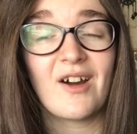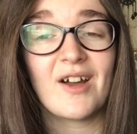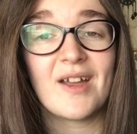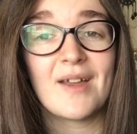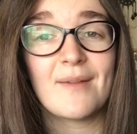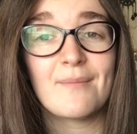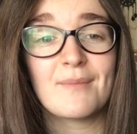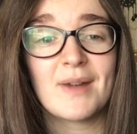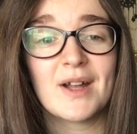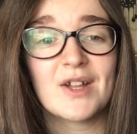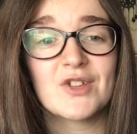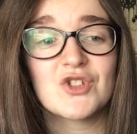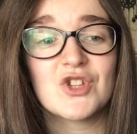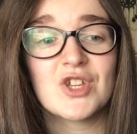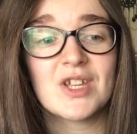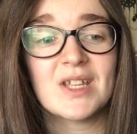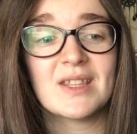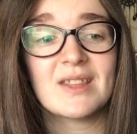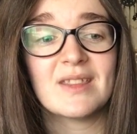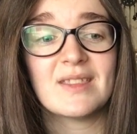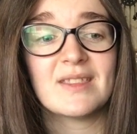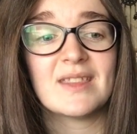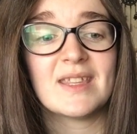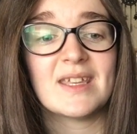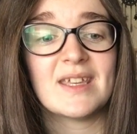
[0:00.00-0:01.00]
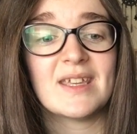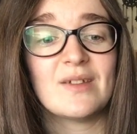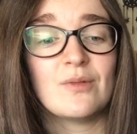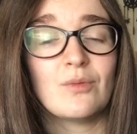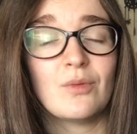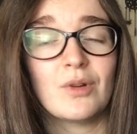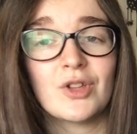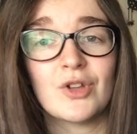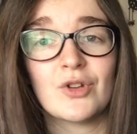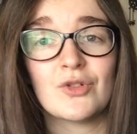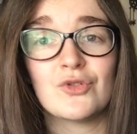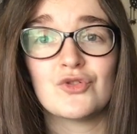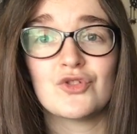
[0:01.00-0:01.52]
I imagine the
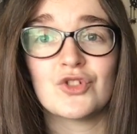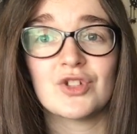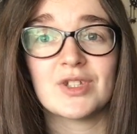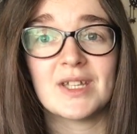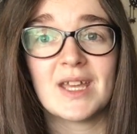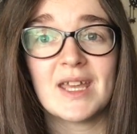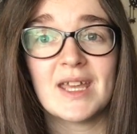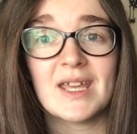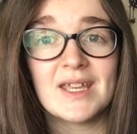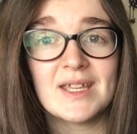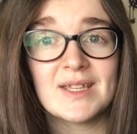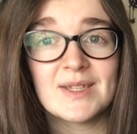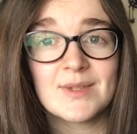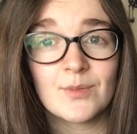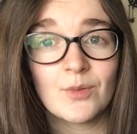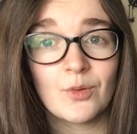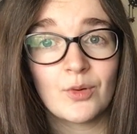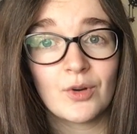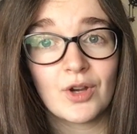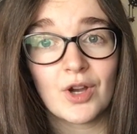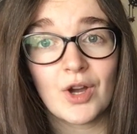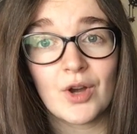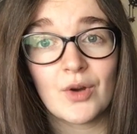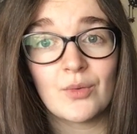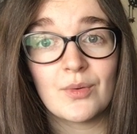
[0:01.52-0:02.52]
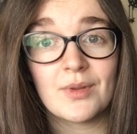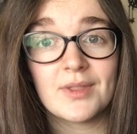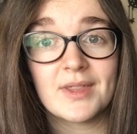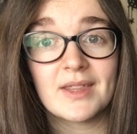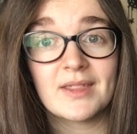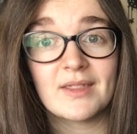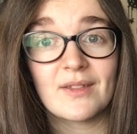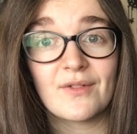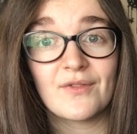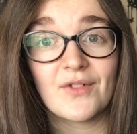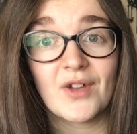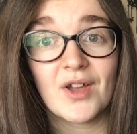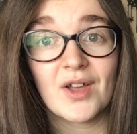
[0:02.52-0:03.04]
one hundred keys will go
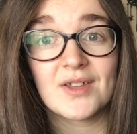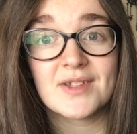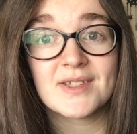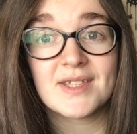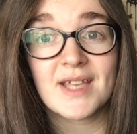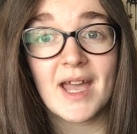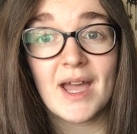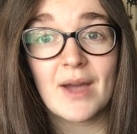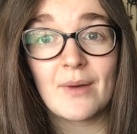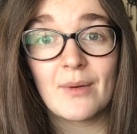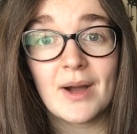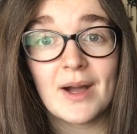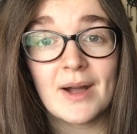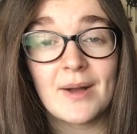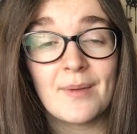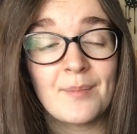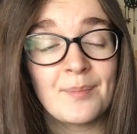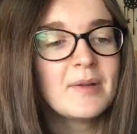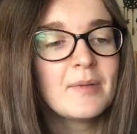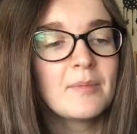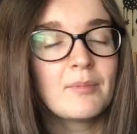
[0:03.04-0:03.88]
within the first hour,